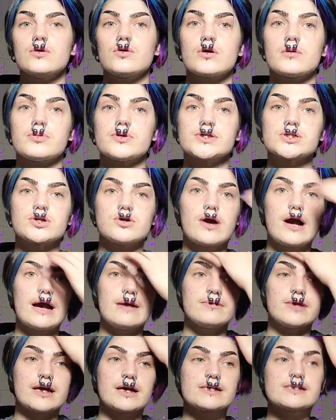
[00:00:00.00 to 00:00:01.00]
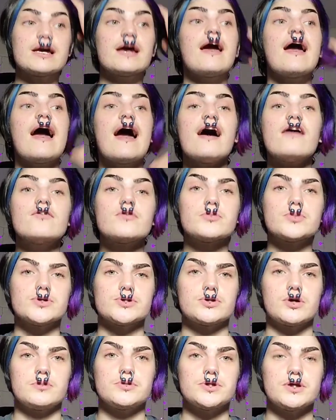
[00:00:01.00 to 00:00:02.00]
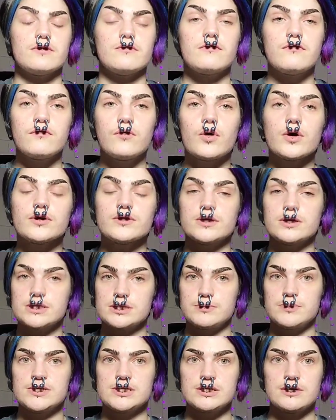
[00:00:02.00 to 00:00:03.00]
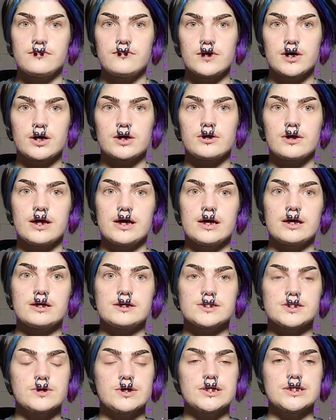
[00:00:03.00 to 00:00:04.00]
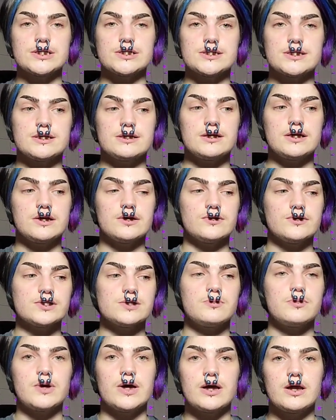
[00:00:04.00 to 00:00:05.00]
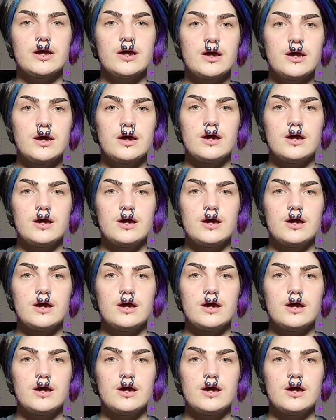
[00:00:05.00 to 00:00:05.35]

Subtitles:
or prescribed, like, because I have a prescription for this specific like syringes and needles, but